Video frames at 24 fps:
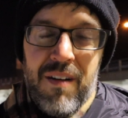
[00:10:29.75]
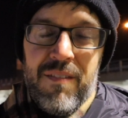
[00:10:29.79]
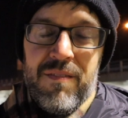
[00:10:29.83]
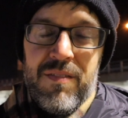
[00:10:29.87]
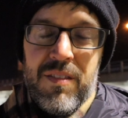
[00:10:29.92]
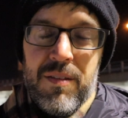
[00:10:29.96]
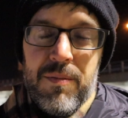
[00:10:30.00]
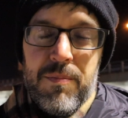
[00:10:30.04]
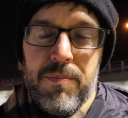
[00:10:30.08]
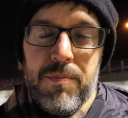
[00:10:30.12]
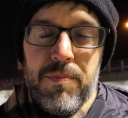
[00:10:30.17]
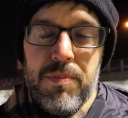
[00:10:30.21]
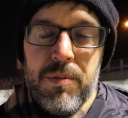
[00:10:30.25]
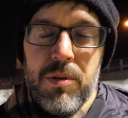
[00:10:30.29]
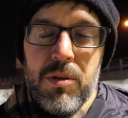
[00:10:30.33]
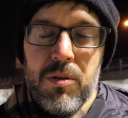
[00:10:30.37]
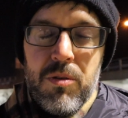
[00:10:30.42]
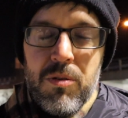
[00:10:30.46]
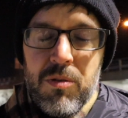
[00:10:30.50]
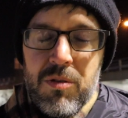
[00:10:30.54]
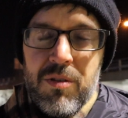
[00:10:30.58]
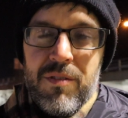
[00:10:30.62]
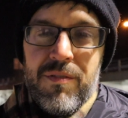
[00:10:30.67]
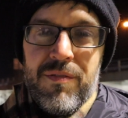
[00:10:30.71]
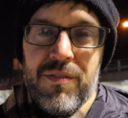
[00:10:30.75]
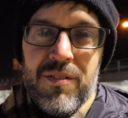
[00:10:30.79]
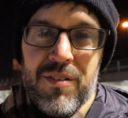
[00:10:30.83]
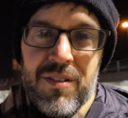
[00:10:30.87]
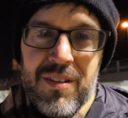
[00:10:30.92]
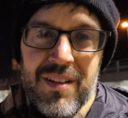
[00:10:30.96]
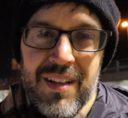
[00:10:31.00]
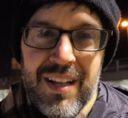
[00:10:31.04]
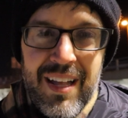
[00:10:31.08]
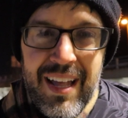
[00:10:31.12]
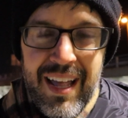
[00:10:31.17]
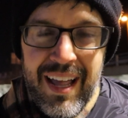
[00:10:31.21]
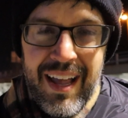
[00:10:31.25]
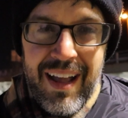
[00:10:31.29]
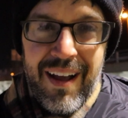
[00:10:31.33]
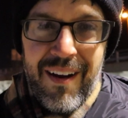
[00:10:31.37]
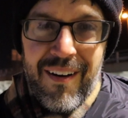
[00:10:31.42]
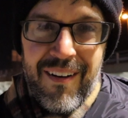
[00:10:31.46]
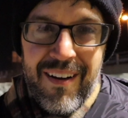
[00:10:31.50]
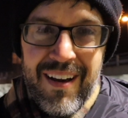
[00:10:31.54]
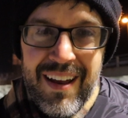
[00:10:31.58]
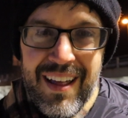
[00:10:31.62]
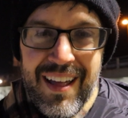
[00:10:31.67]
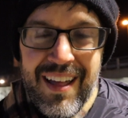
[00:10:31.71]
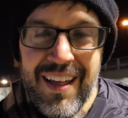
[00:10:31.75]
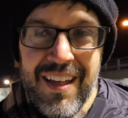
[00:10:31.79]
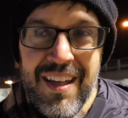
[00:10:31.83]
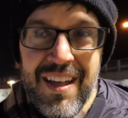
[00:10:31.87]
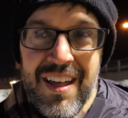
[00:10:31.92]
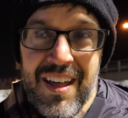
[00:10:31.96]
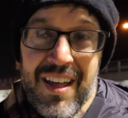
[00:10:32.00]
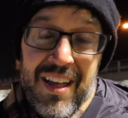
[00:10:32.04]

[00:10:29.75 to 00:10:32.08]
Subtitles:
of the beautiful area,